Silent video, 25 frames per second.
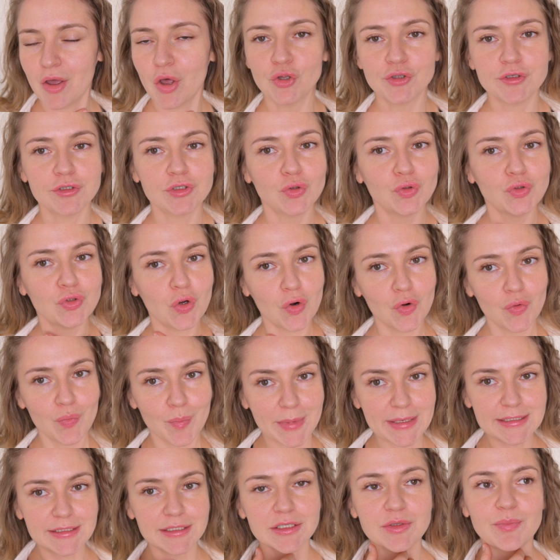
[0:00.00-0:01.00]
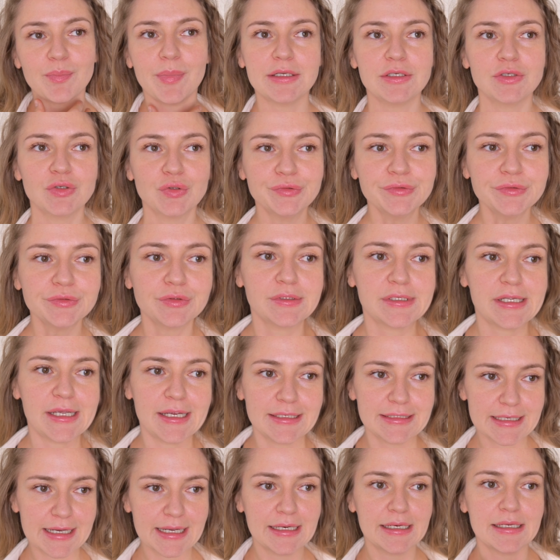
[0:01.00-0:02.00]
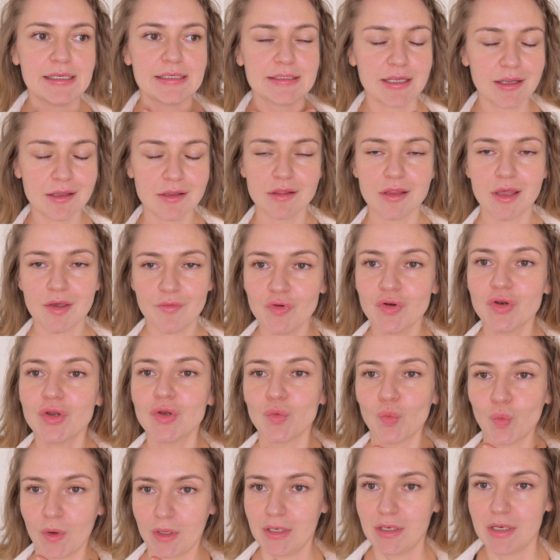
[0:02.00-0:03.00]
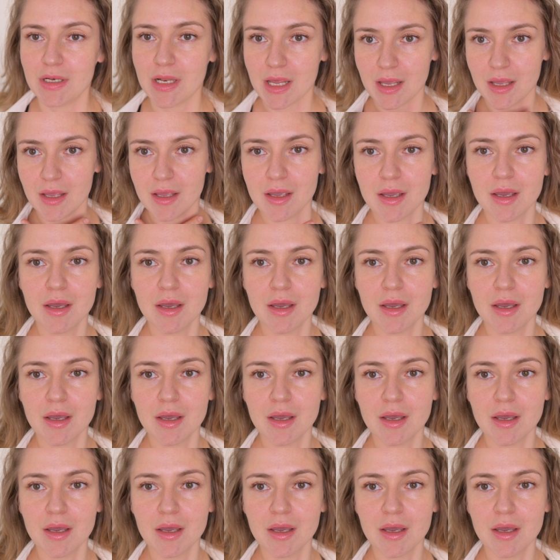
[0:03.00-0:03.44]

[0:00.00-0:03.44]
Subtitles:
So don't miss it, but don't do day 10 and day 11 in one day.